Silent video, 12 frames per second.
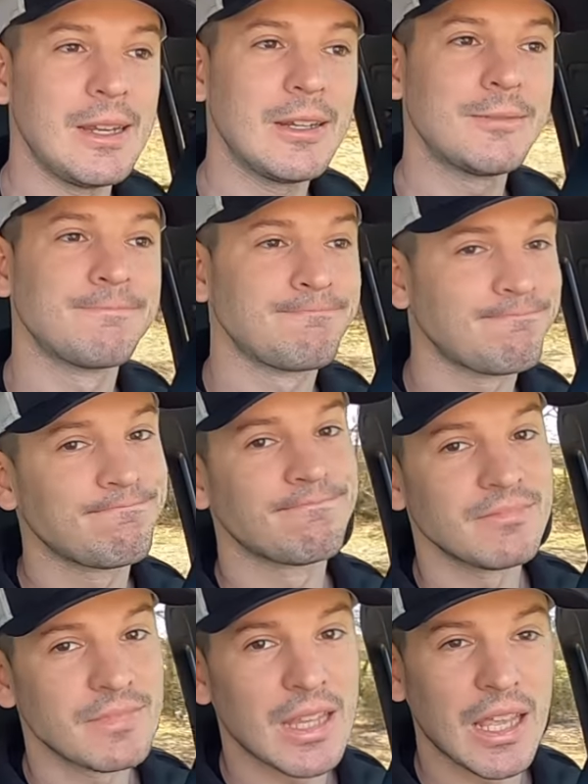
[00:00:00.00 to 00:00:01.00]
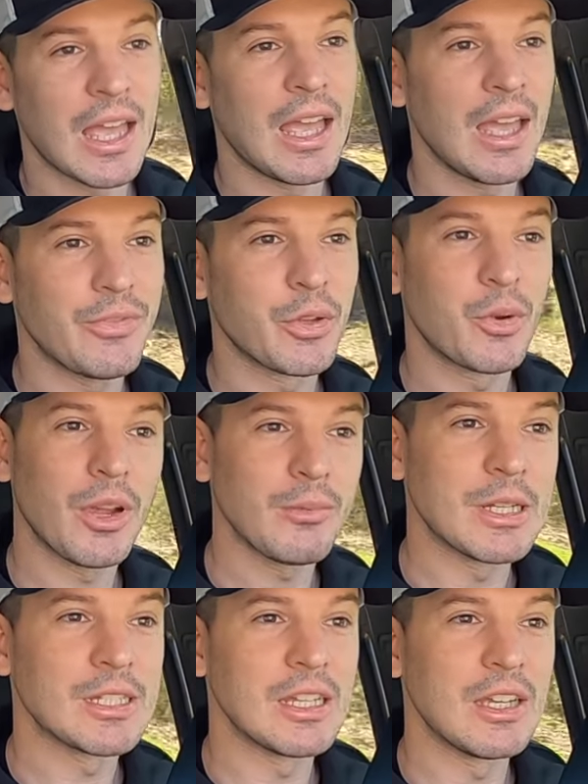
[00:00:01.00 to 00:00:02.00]
here, I have to correct
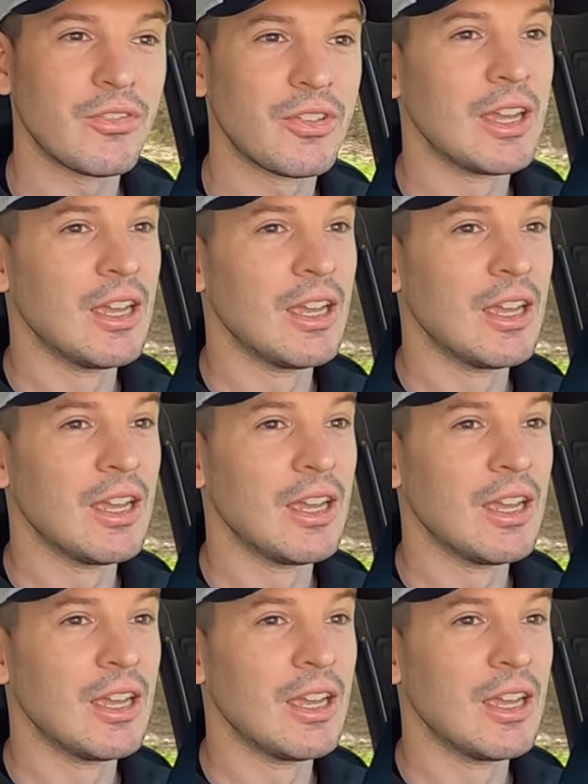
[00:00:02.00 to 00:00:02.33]
myself.